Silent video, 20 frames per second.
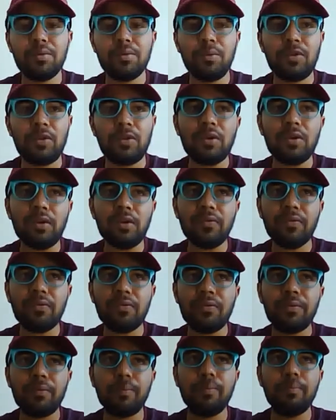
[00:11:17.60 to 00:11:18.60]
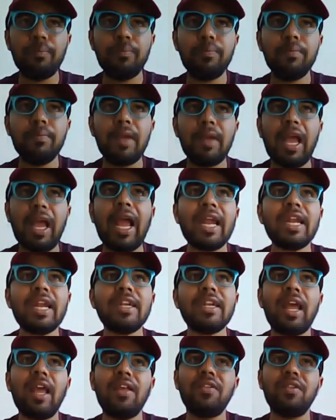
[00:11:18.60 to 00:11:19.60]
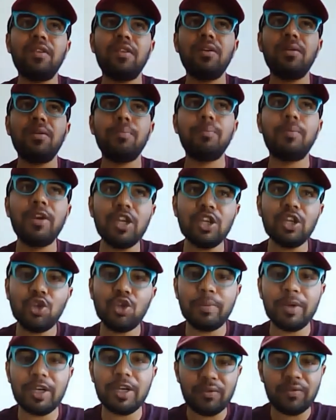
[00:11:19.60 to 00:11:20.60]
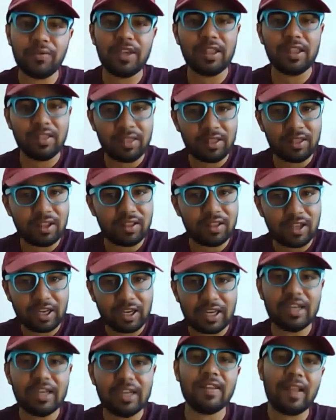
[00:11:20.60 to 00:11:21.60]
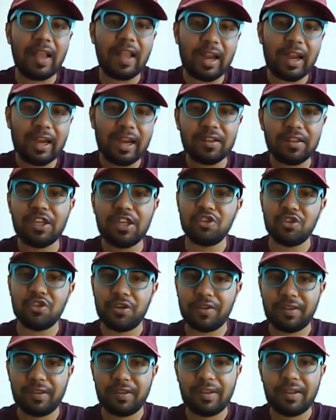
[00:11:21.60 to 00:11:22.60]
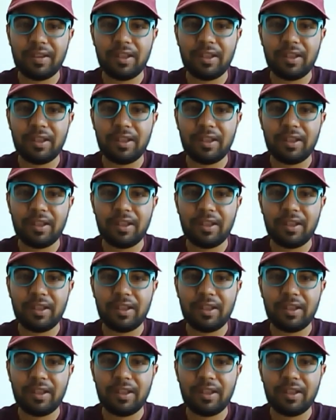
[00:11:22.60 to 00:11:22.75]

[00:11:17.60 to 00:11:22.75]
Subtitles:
sort of act as a bridge between the kids and the teachers.